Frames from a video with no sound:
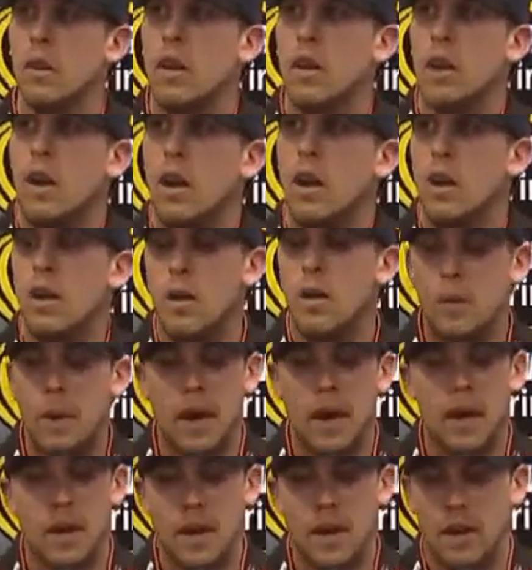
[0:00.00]

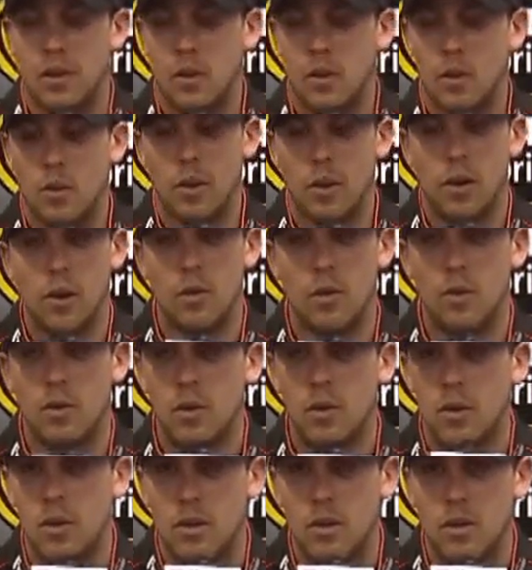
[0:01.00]
I don't know
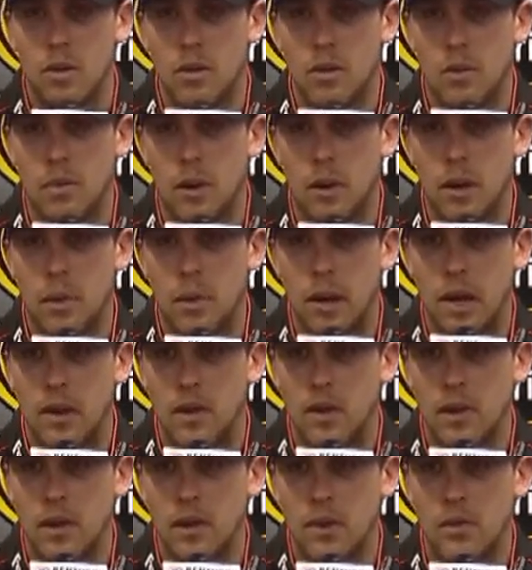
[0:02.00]

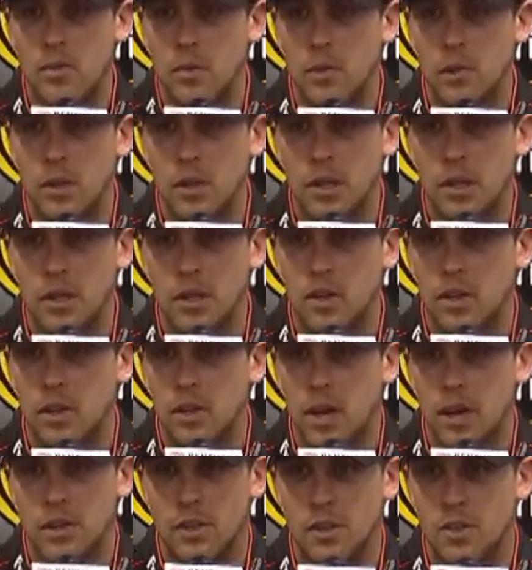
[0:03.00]
about theirs in particular.
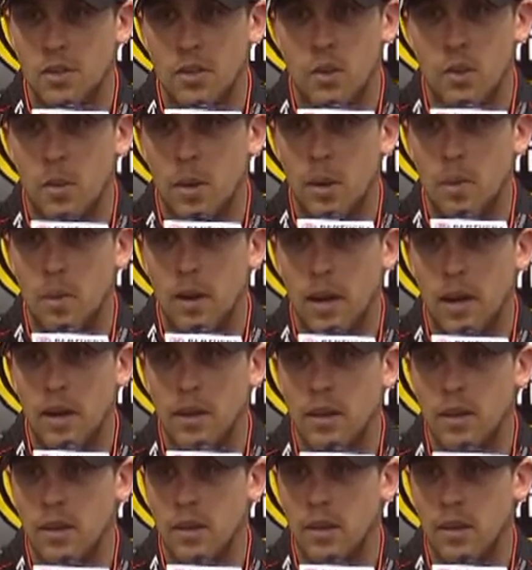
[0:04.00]
I just know about
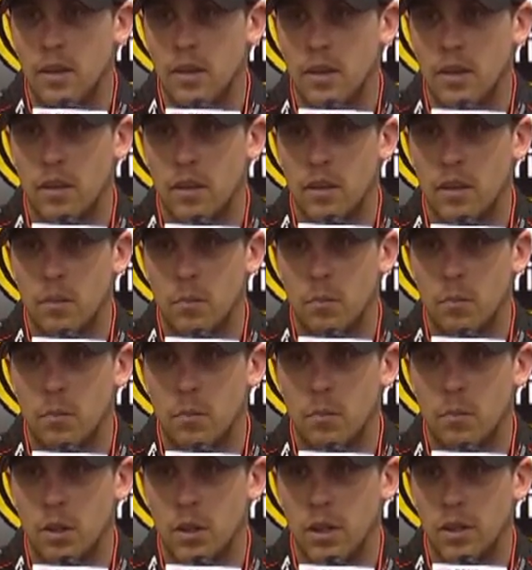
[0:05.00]
mine.
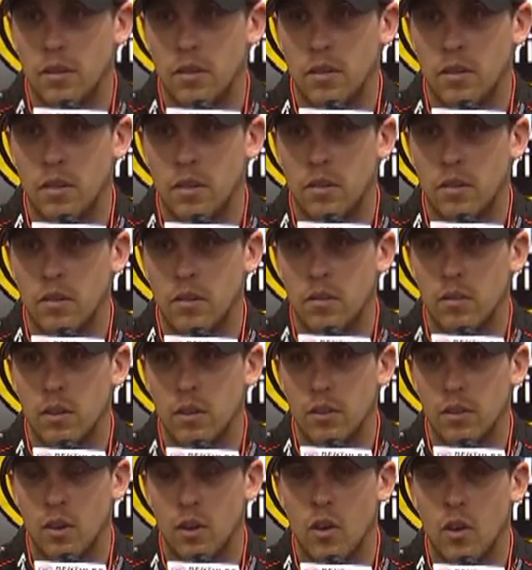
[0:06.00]
But it's a
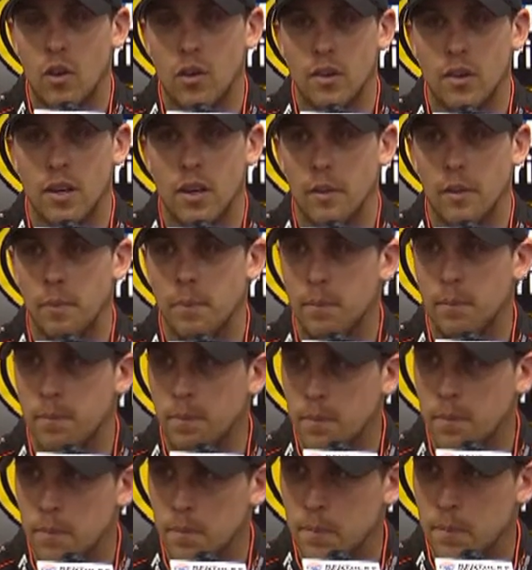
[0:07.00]
long time,
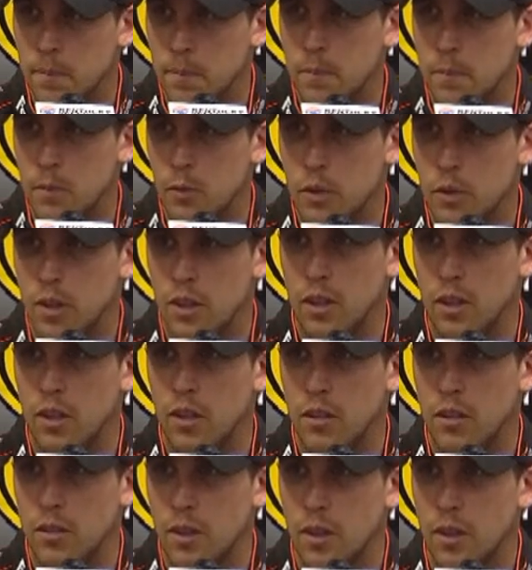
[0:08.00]
really
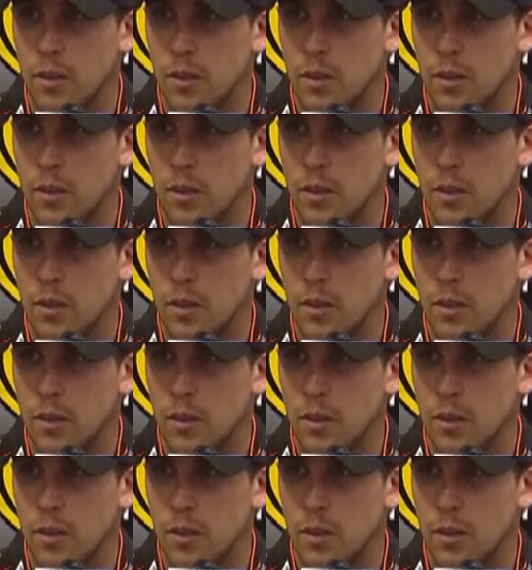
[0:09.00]
long time.